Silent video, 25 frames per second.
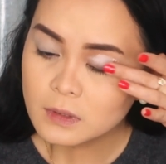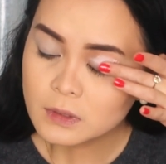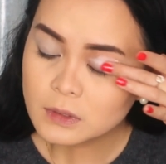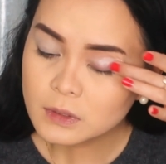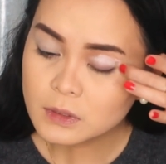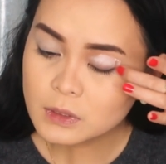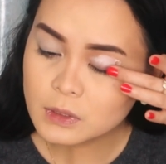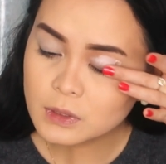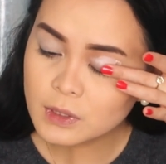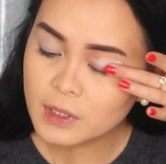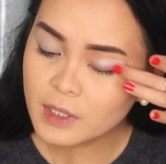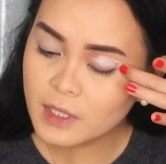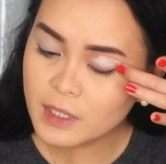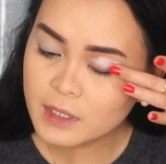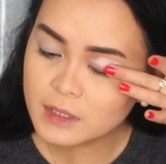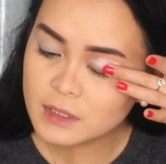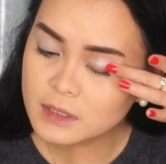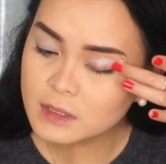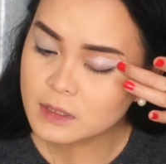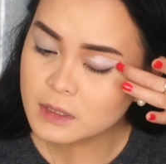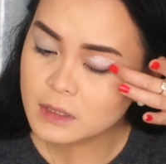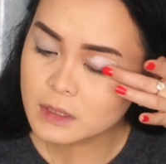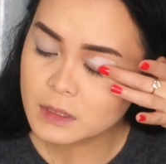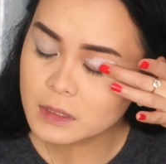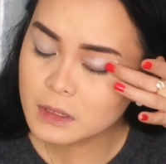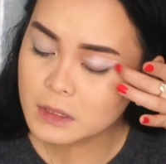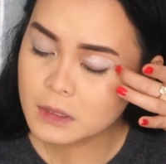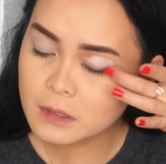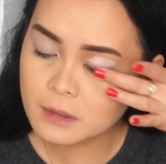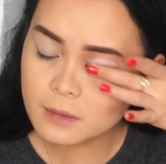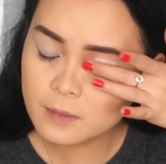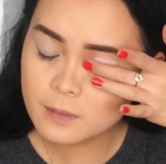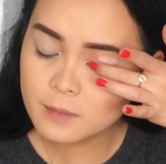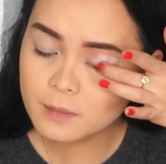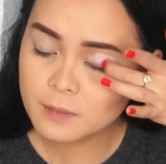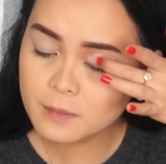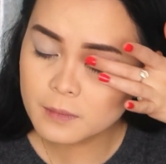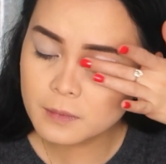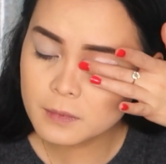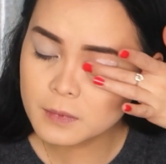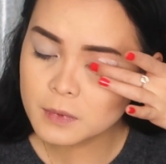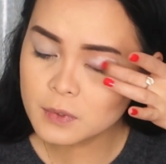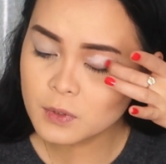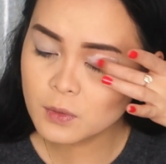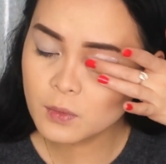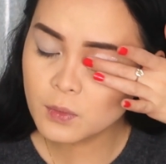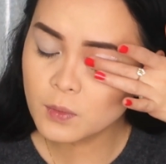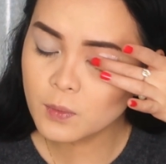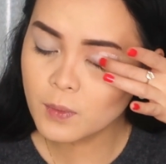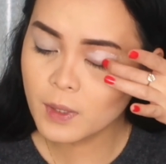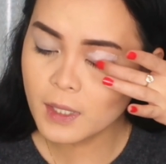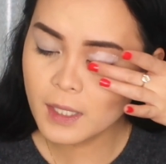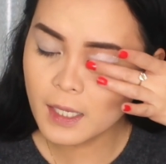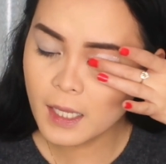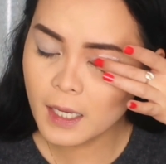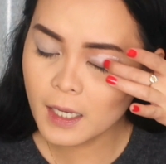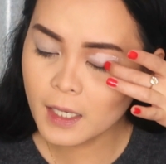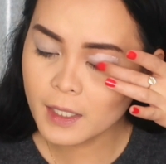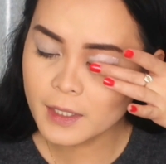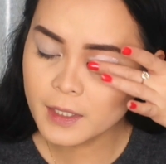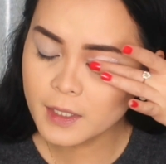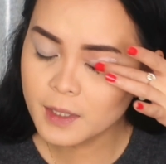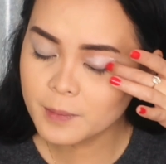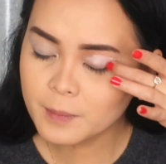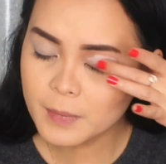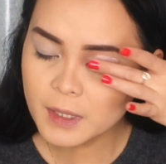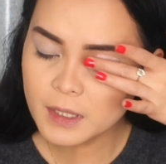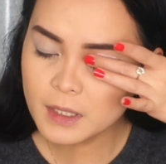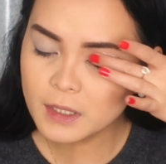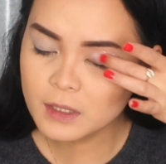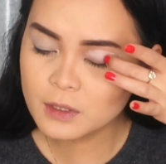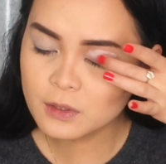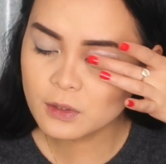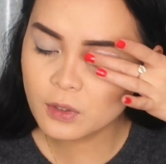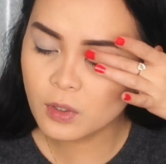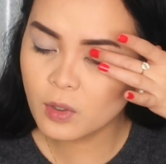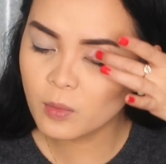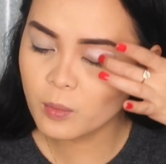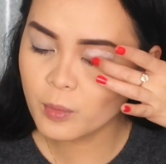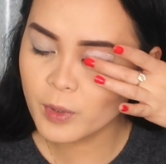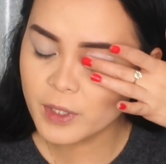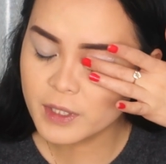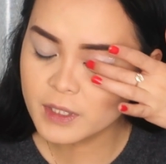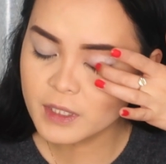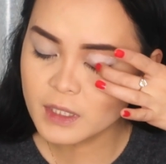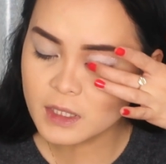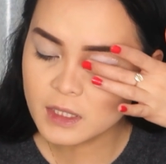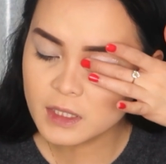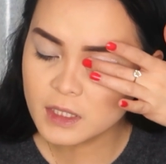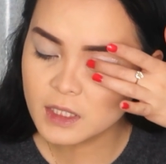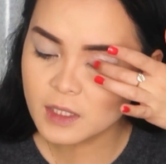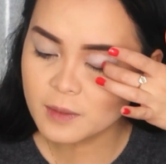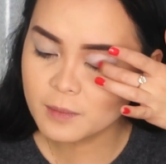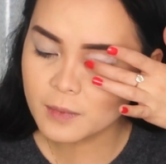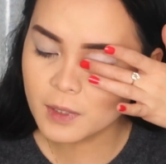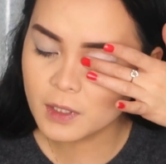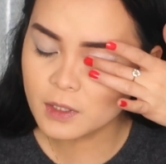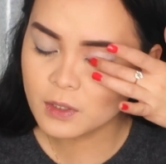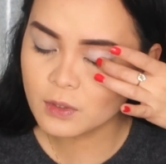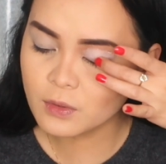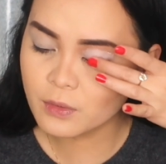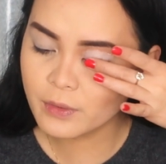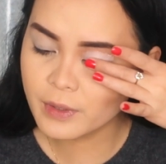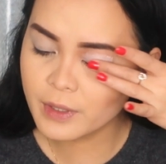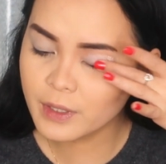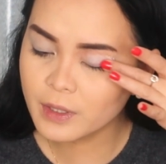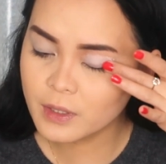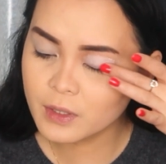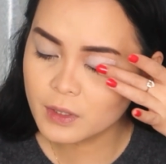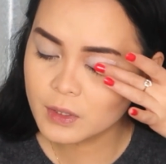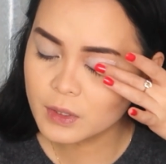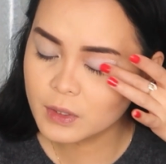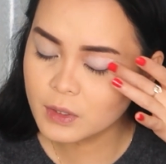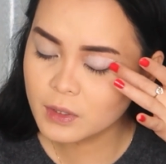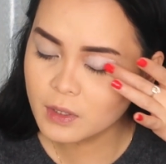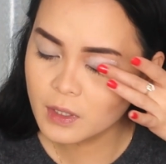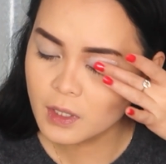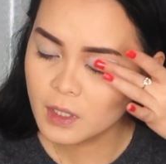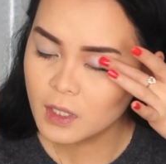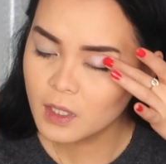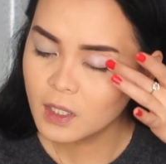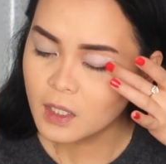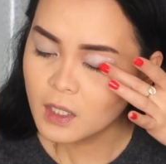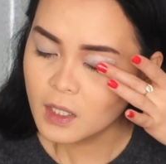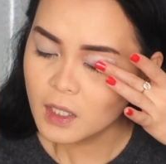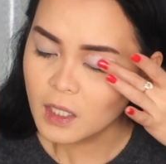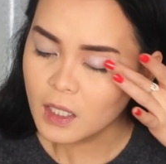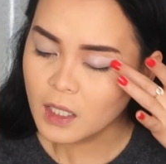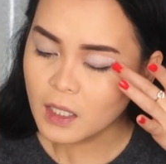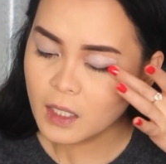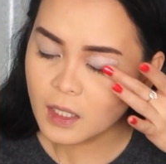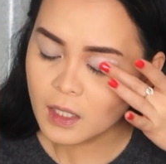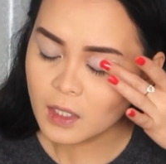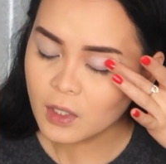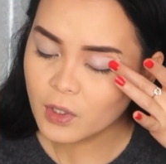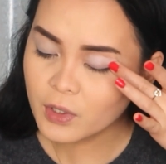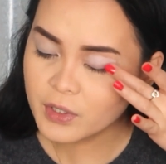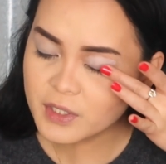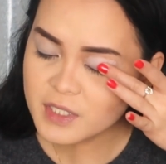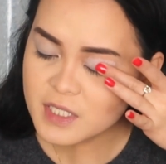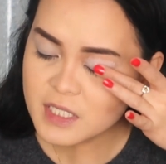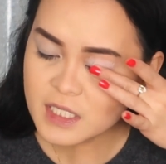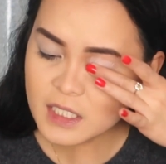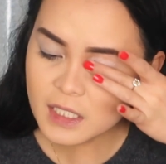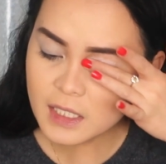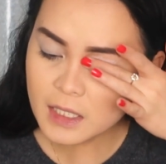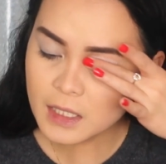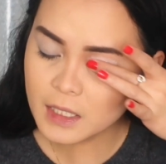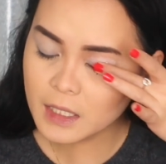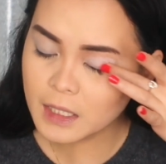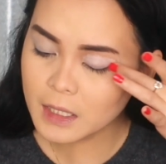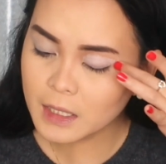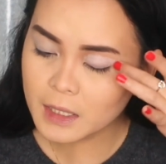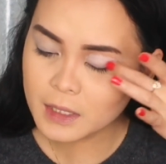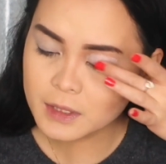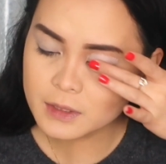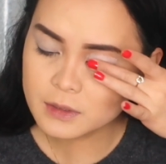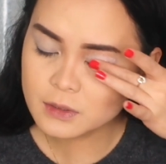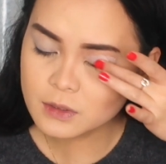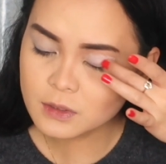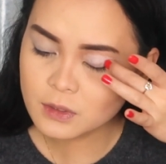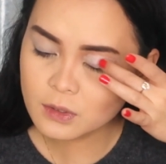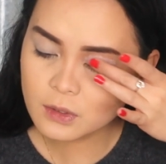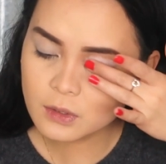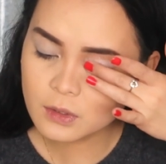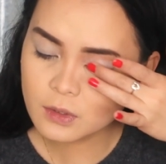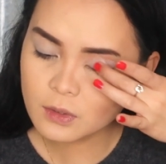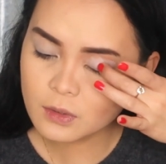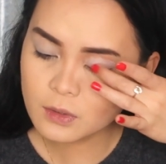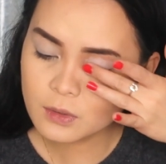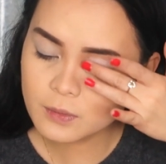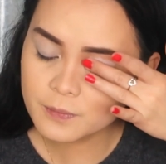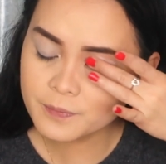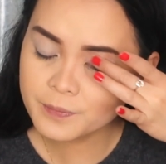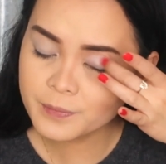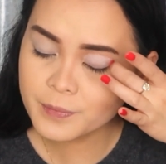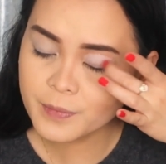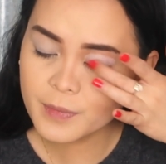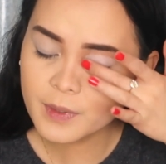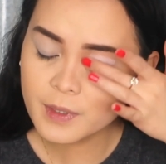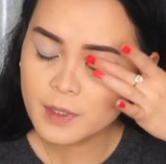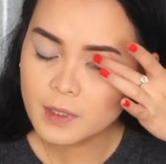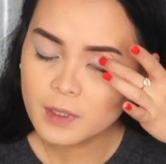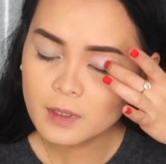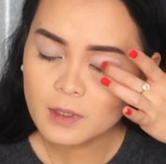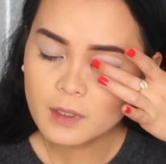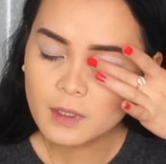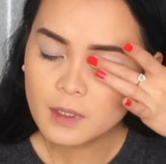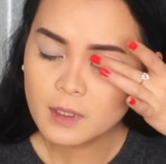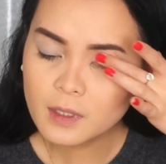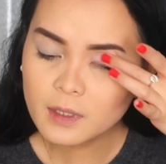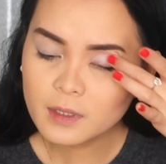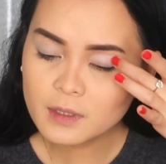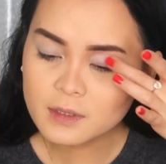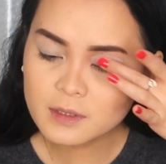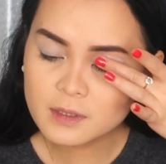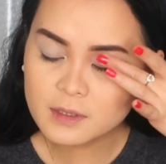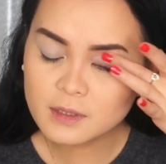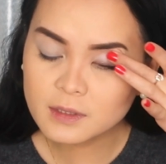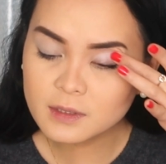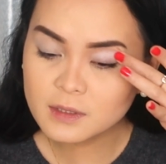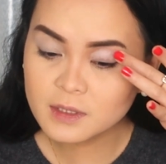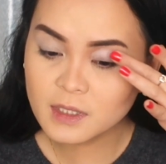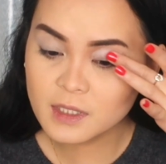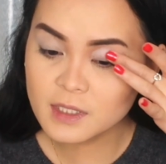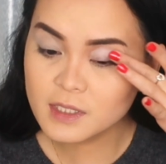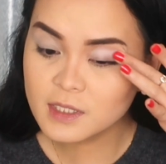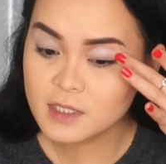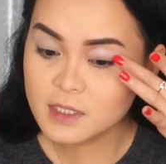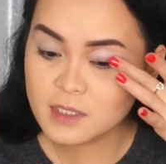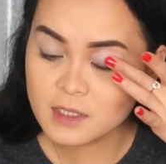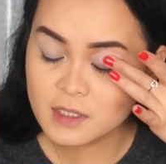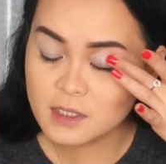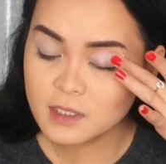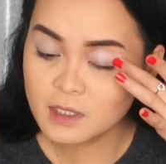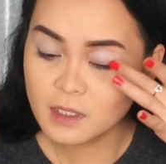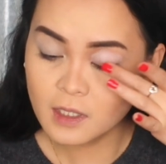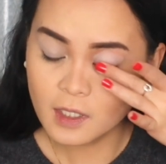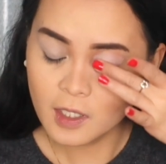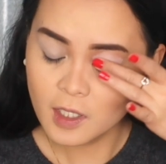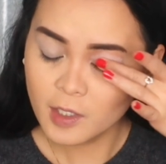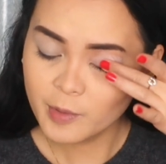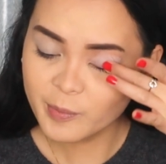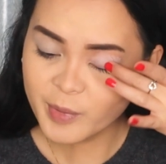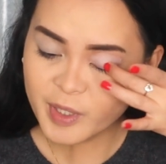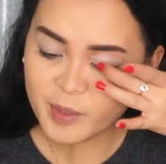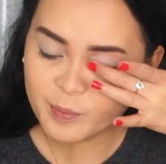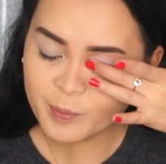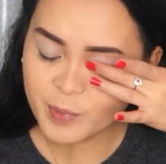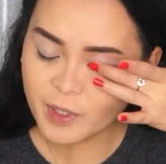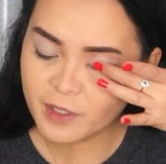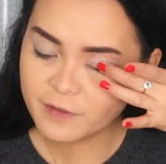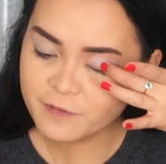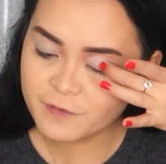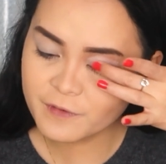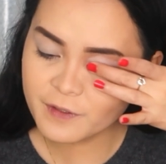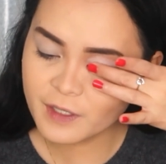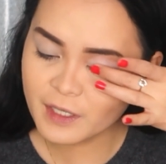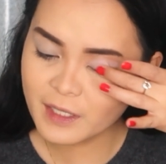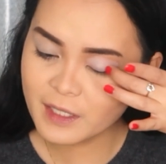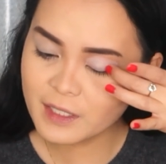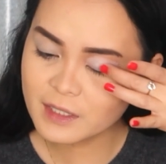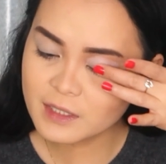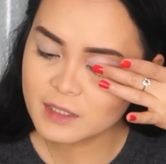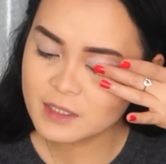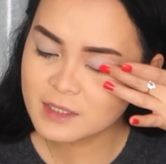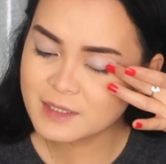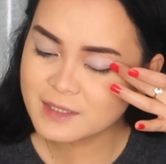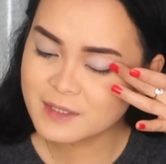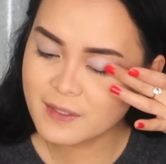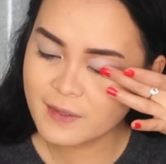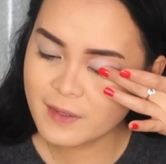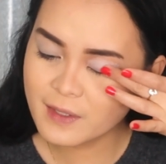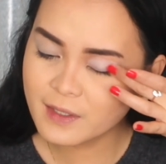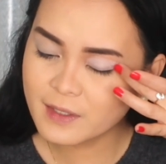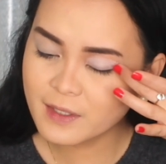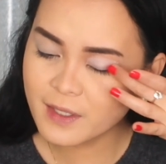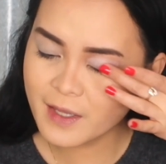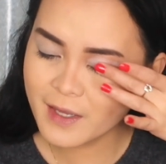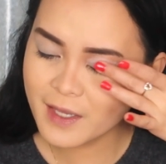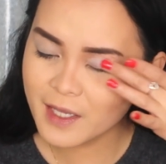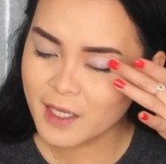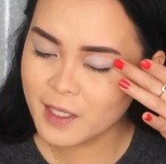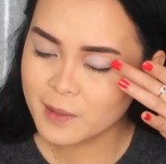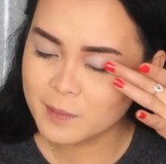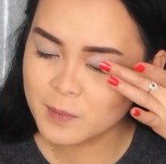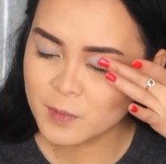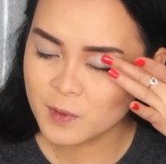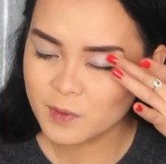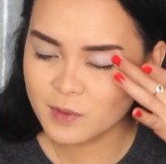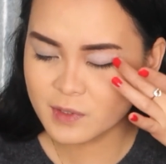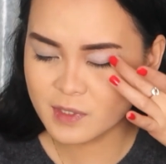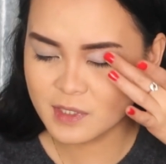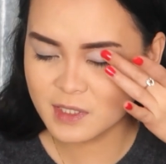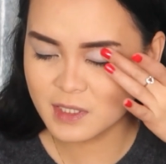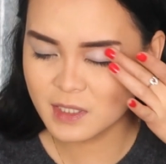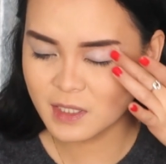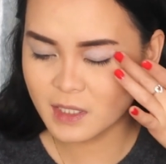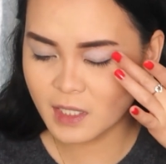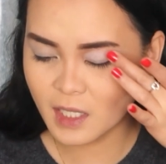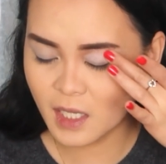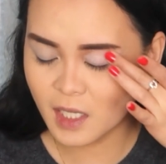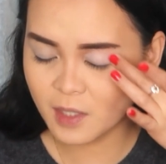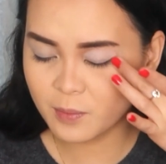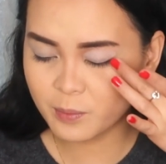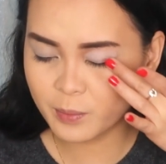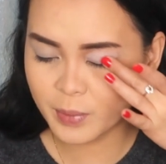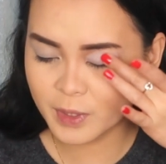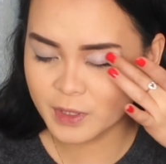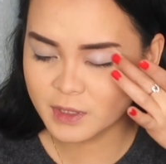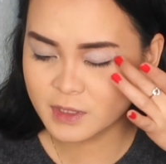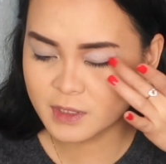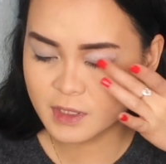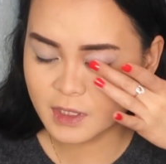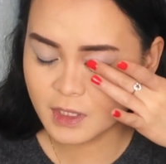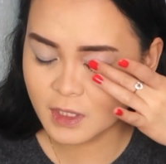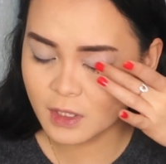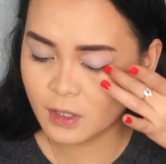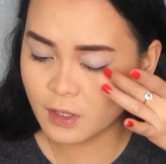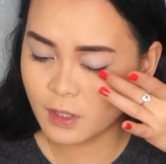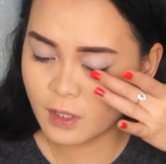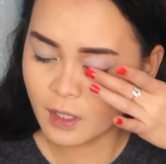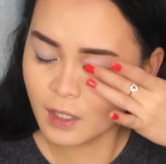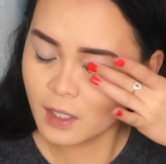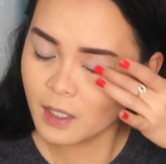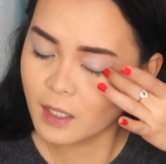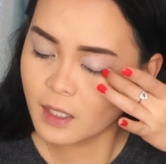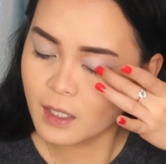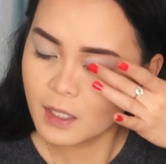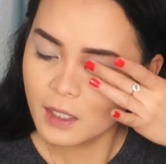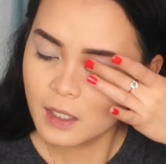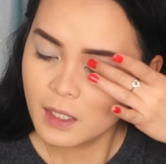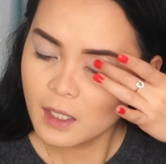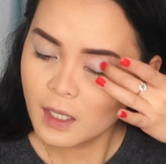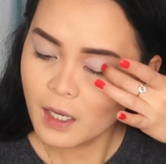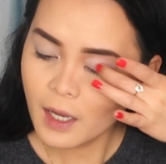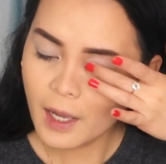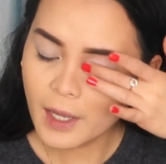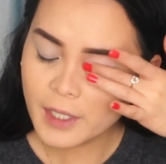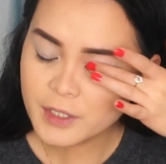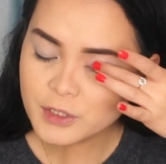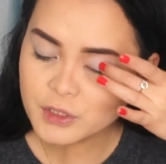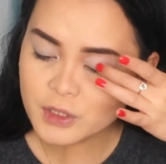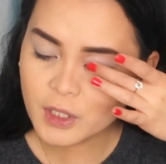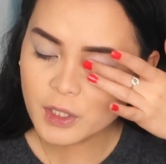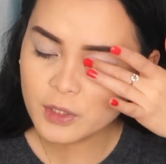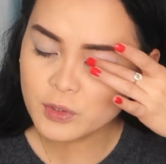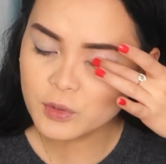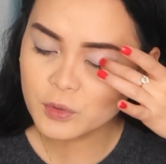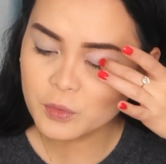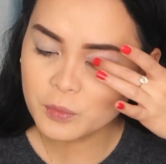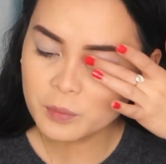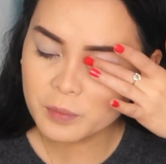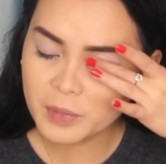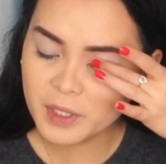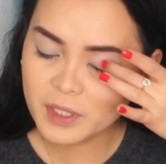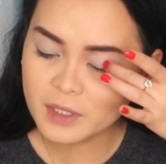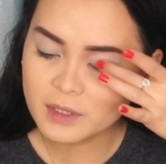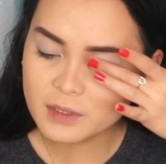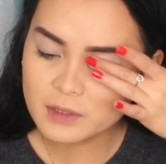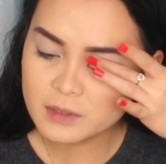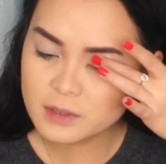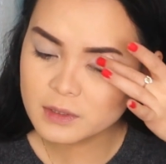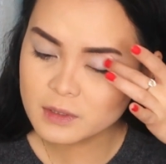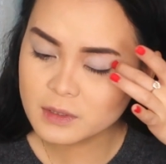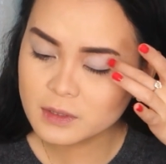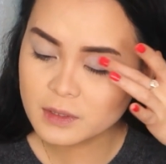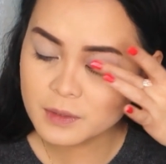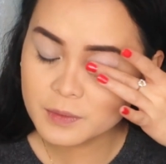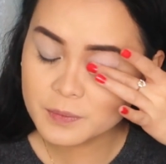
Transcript: So that's it. So, kung wala ka naman ito, pwede rin naman yung iyong concealer. So it's just my preference that I am using a particular eyeshadow base.